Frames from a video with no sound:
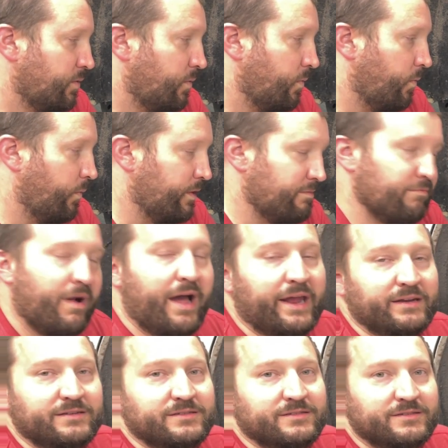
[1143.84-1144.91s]
We
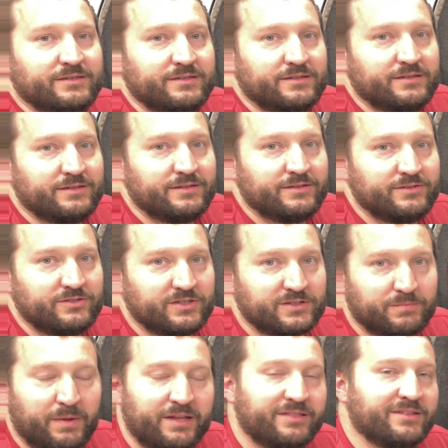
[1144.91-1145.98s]
might just
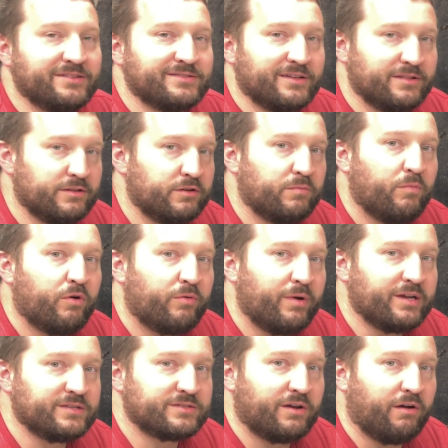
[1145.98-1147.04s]
make this a little more
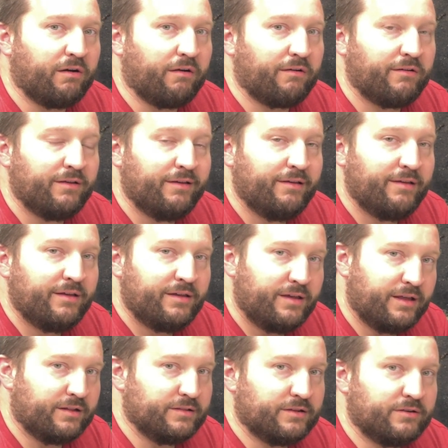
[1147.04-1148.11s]
race car
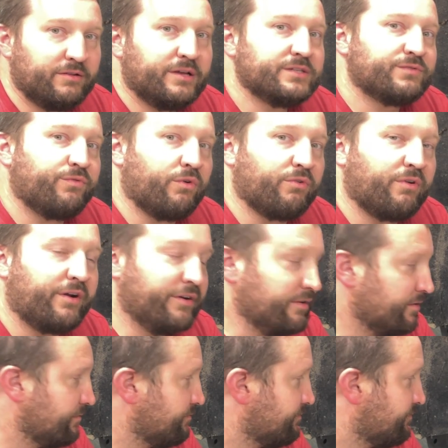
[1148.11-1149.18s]
and a little less 4Runner
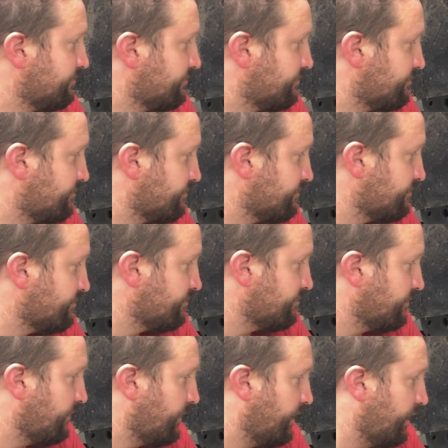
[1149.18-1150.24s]

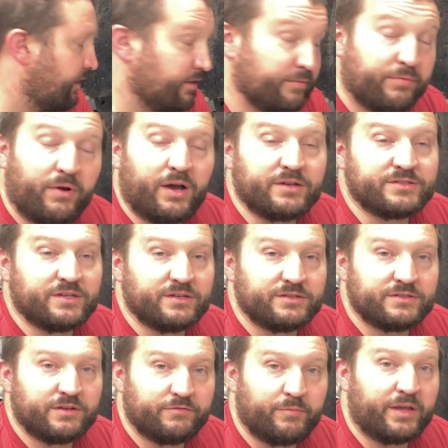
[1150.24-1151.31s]
in the
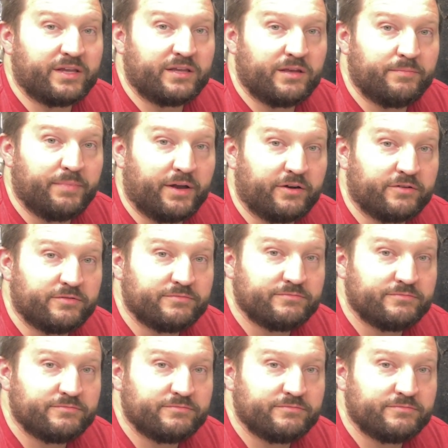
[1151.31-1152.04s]
process of making it better.